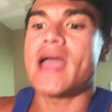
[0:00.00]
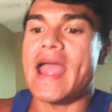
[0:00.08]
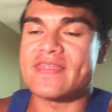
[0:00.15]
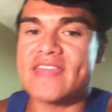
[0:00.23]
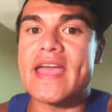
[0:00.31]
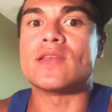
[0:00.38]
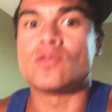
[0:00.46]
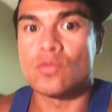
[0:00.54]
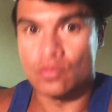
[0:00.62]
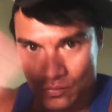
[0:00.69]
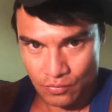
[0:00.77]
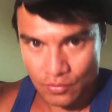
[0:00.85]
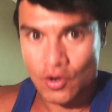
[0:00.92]
and then
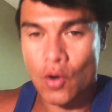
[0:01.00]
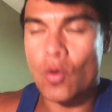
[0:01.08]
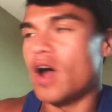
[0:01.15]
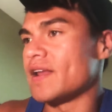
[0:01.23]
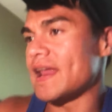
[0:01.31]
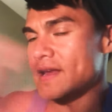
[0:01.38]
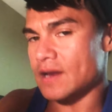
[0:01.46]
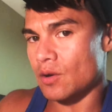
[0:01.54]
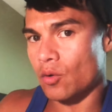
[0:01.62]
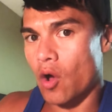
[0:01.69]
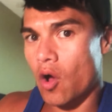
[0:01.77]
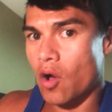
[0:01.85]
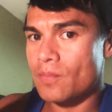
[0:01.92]
go on, and it will
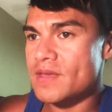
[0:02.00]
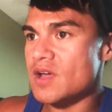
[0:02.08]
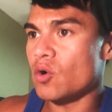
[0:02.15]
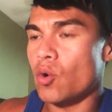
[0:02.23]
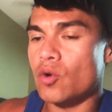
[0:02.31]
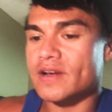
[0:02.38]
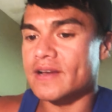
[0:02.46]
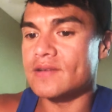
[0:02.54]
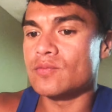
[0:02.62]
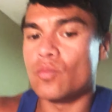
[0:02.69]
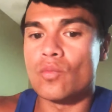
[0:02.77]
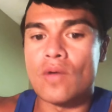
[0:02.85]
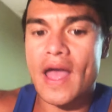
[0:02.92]
all be accorded
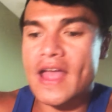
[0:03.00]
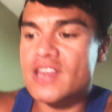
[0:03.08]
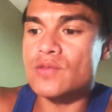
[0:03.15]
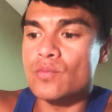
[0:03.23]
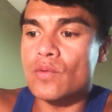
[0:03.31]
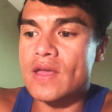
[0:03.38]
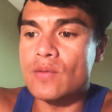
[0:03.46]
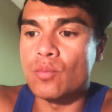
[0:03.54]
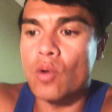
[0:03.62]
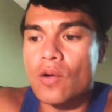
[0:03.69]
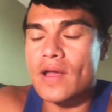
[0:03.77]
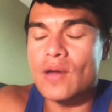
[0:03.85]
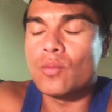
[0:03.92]
and it
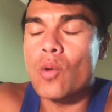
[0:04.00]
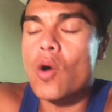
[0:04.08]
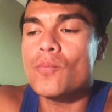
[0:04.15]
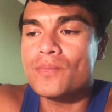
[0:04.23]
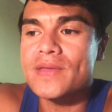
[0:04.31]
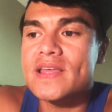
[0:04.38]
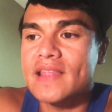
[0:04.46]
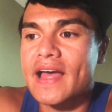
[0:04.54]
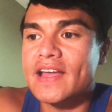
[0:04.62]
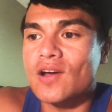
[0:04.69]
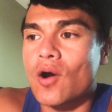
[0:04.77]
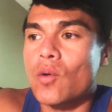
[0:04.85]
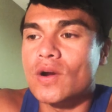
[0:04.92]
will it won't be
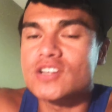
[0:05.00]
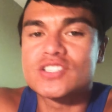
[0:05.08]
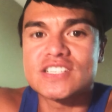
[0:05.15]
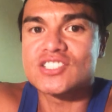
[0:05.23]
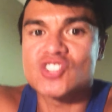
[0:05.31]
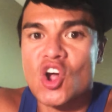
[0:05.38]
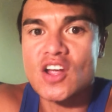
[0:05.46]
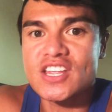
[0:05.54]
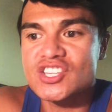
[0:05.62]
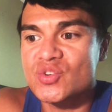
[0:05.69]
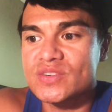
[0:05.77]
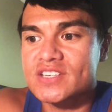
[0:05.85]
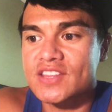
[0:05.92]
like oh we're just talking
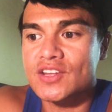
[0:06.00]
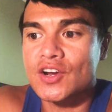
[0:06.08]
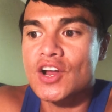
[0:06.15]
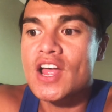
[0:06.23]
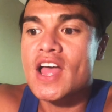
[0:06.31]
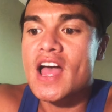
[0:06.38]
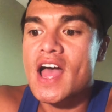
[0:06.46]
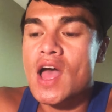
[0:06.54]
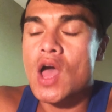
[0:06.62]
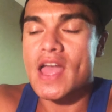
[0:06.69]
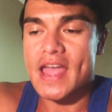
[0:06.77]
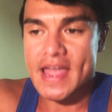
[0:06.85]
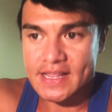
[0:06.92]
to each other.
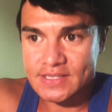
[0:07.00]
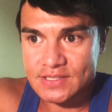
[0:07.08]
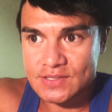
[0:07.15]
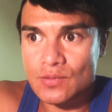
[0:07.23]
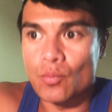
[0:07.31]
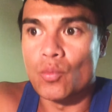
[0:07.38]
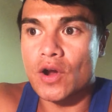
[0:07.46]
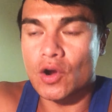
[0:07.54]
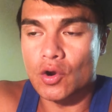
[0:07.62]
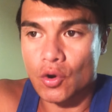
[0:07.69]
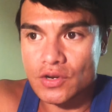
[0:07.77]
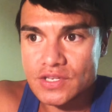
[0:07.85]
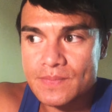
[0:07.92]
It's we're
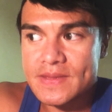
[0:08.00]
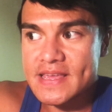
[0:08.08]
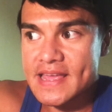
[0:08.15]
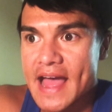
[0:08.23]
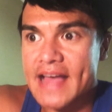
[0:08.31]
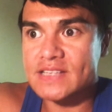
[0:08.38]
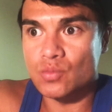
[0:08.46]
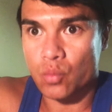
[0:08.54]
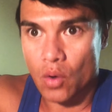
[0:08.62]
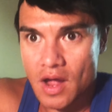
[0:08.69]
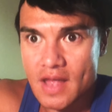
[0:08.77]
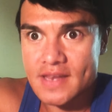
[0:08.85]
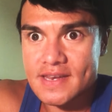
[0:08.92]
going to be as
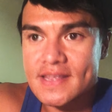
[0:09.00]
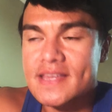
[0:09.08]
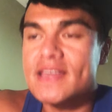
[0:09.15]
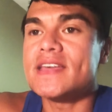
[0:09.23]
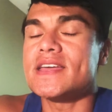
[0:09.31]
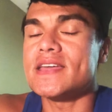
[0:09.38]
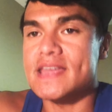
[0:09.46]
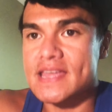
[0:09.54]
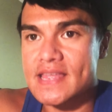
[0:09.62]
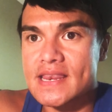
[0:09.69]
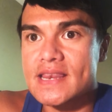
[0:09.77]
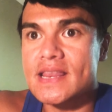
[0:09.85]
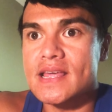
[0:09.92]
one
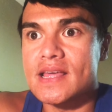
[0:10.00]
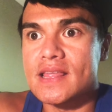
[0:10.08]
in